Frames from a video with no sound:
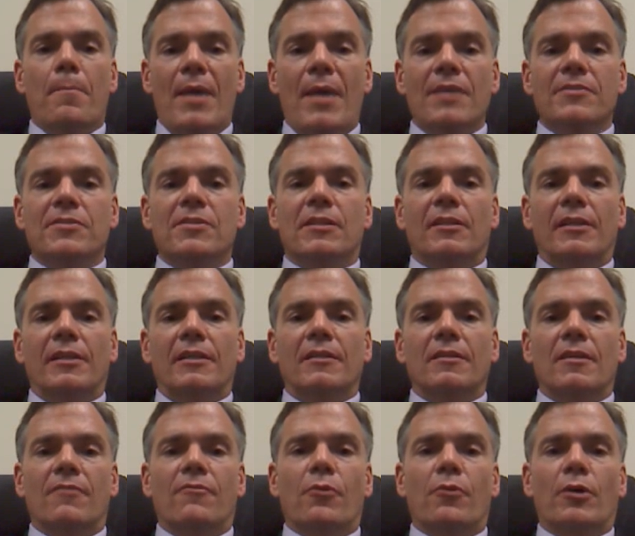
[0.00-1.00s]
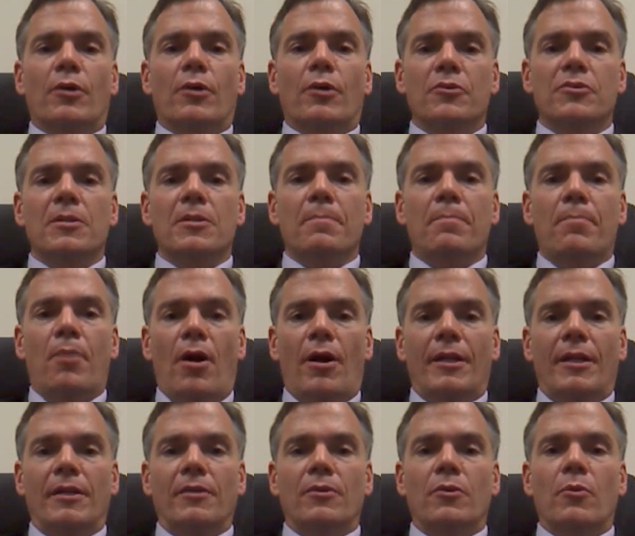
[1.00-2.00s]
Basically, a foreclosing
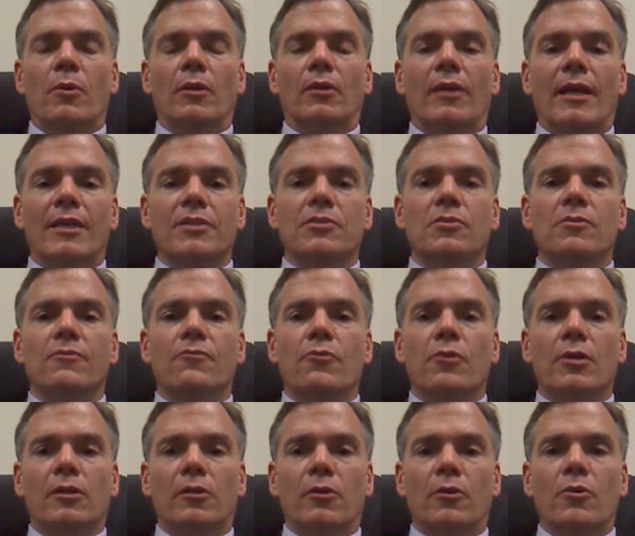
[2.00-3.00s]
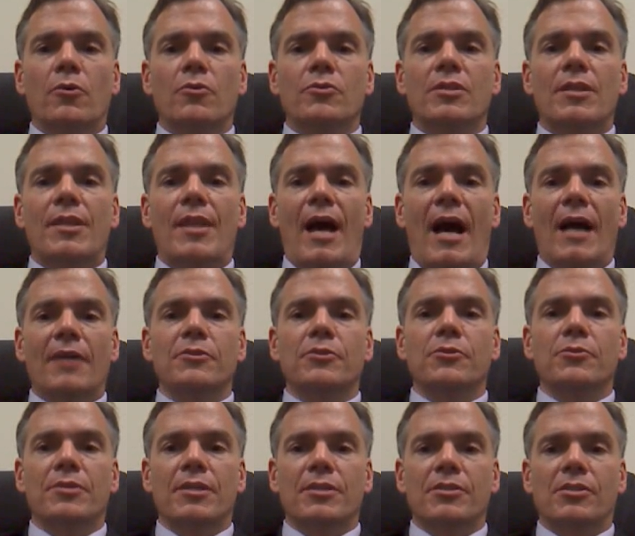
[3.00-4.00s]
party who elects to foreclose
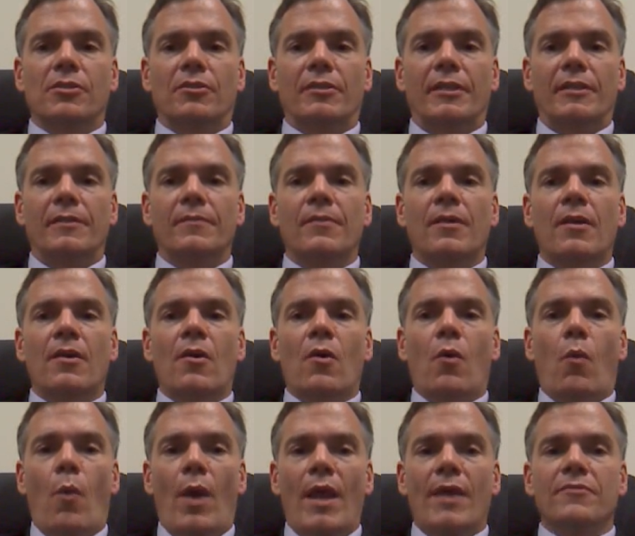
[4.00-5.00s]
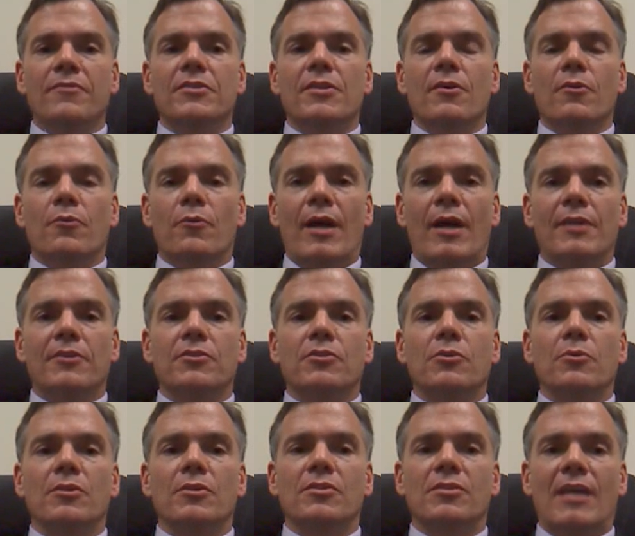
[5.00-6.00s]
non-judicially waives their rights
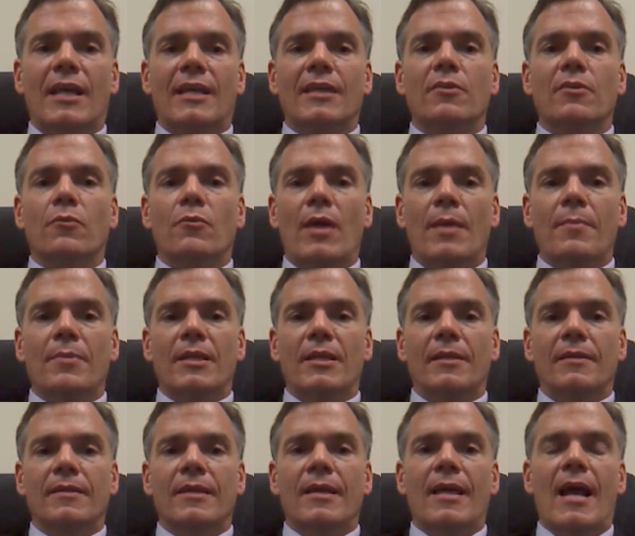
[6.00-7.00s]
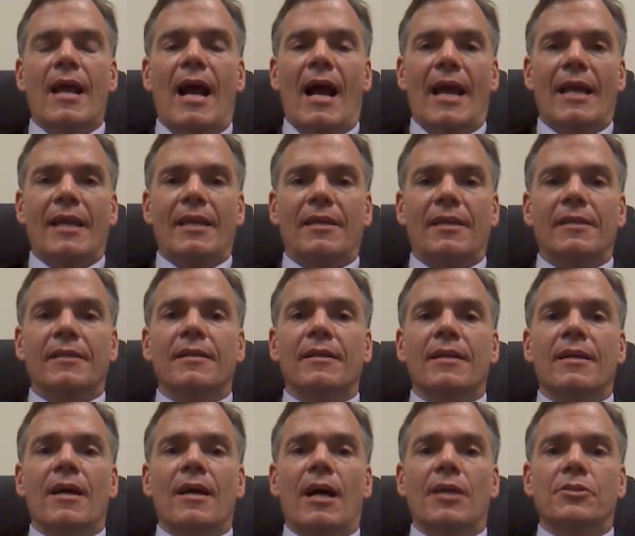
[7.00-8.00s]
to a second remedy, i.e.,
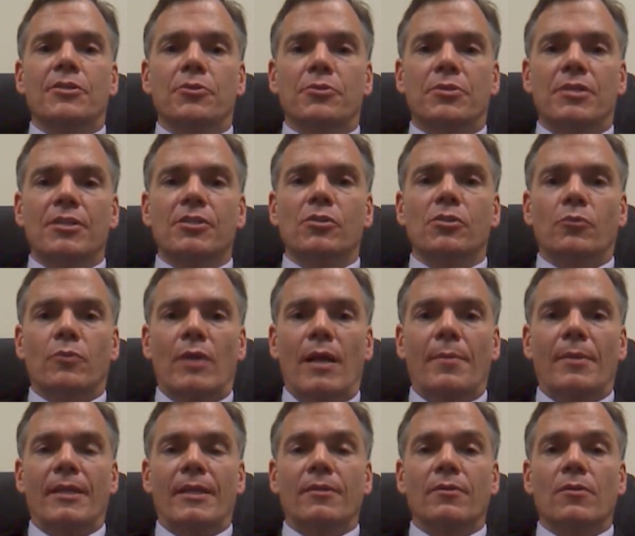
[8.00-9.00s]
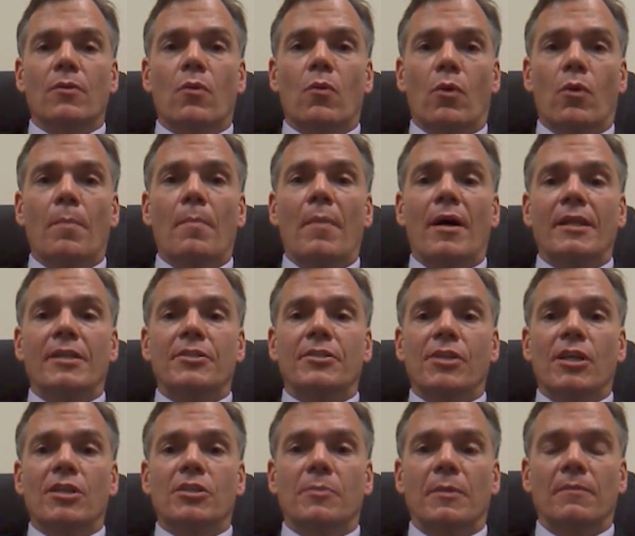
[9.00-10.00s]
a judicial remedy or money
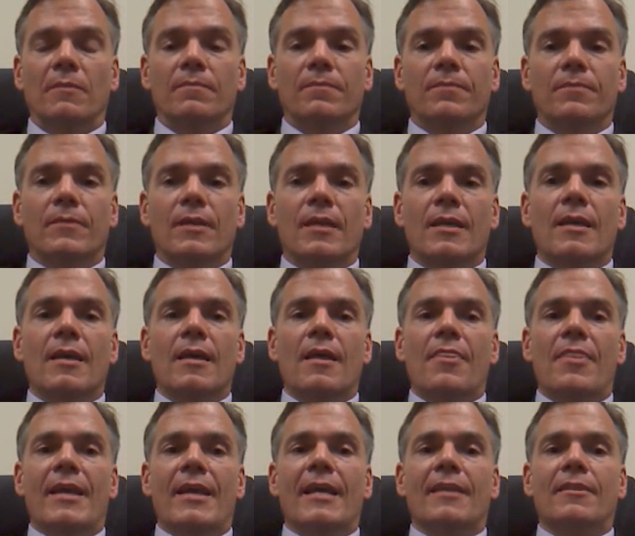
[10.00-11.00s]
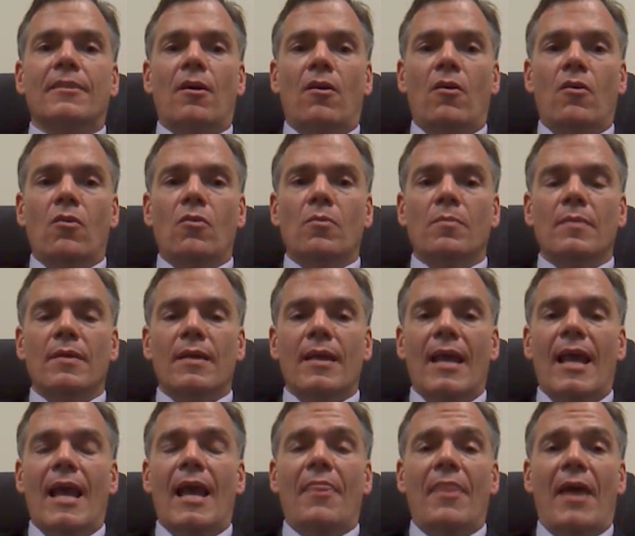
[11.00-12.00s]
judgment. They get the home,
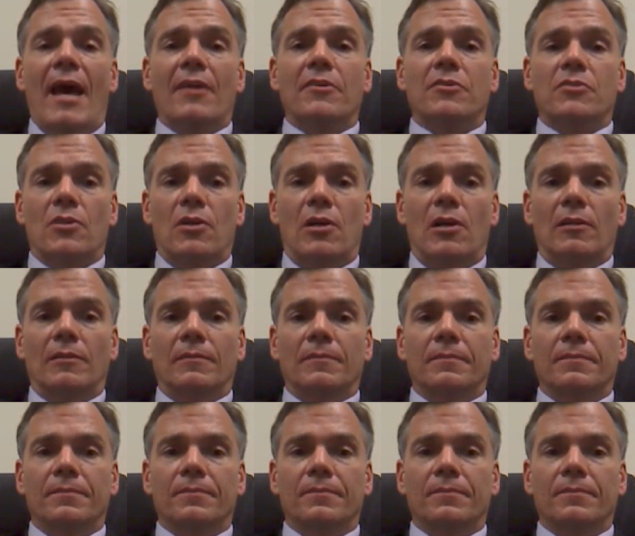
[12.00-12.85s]
and that is all.